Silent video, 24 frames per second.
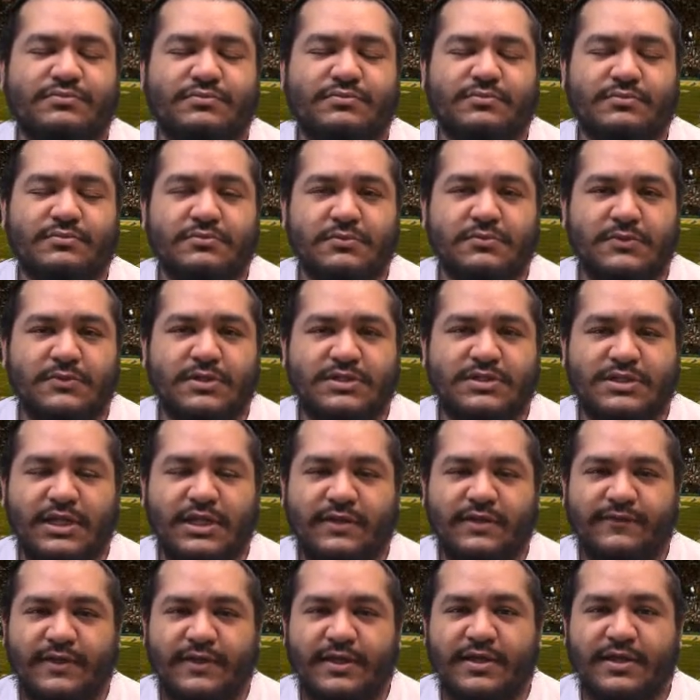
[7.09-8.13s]
Even though I'm
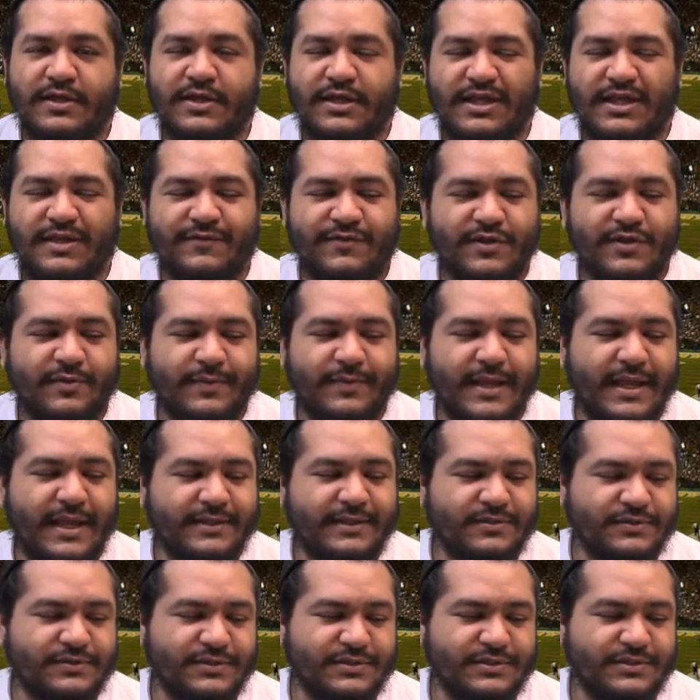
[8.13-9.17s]
lactose intolerant, but
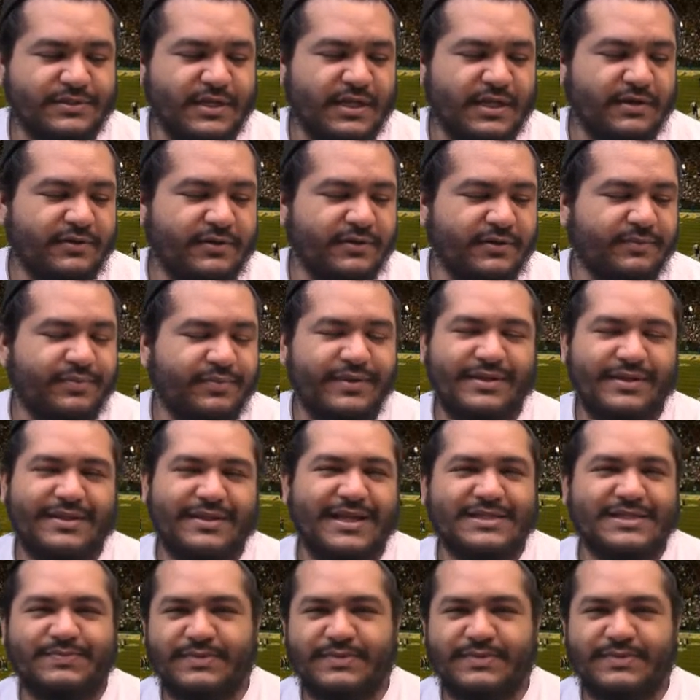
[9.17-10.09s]
that's besides the point.